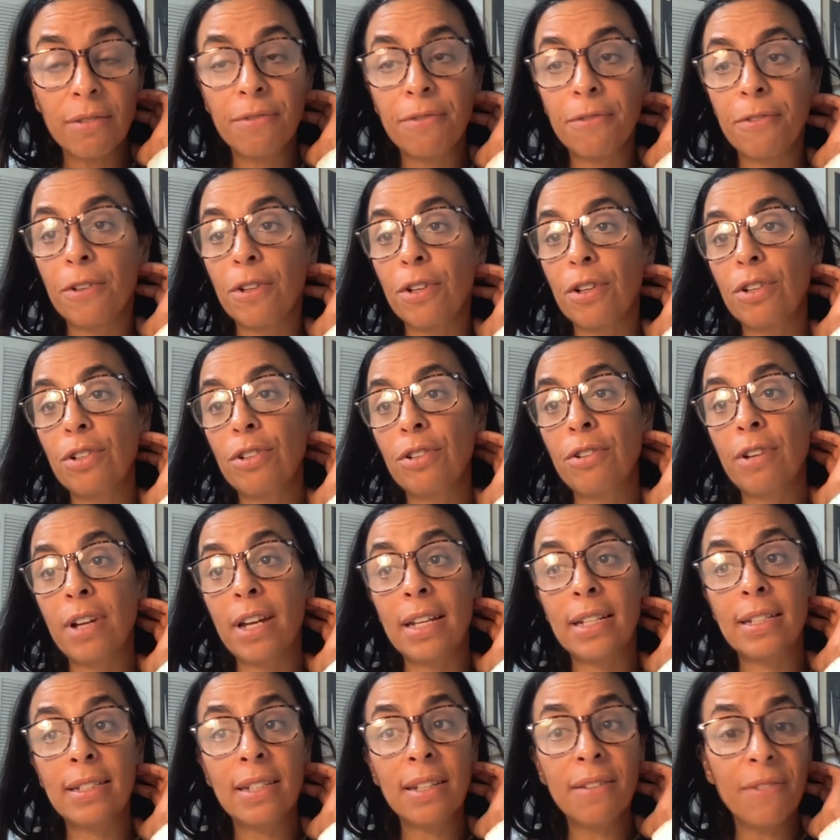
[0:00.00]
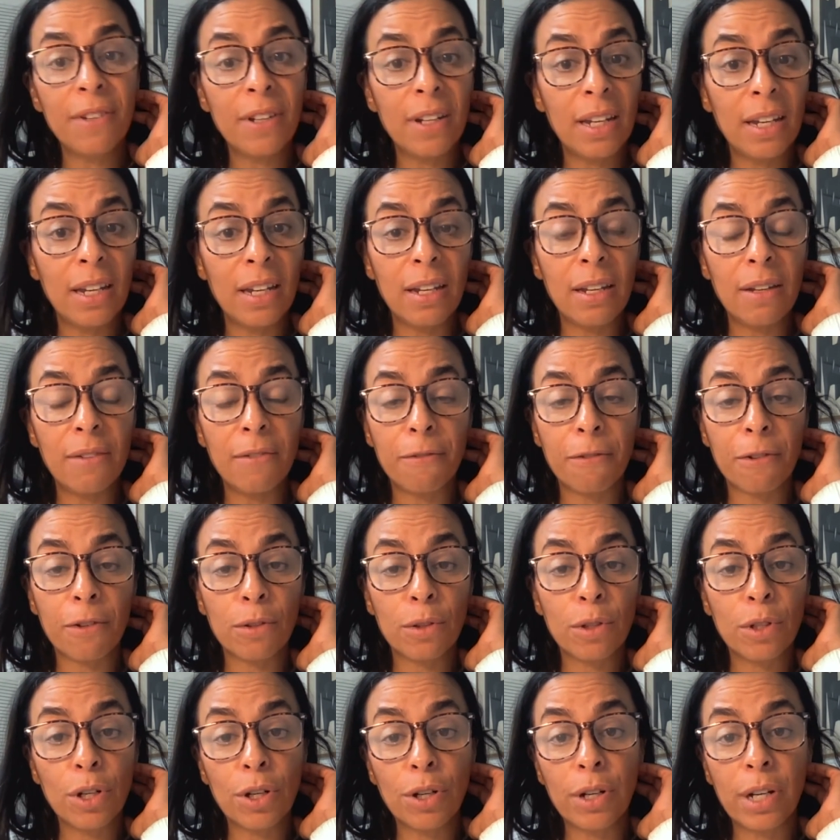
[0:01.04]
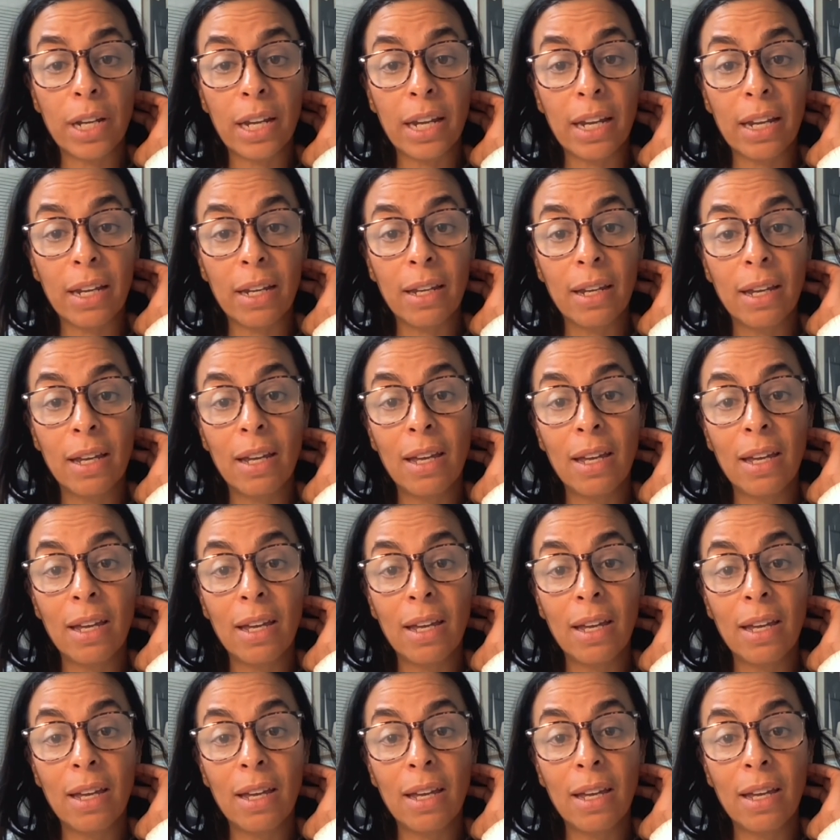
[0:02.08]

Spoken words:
for creativity, for learning,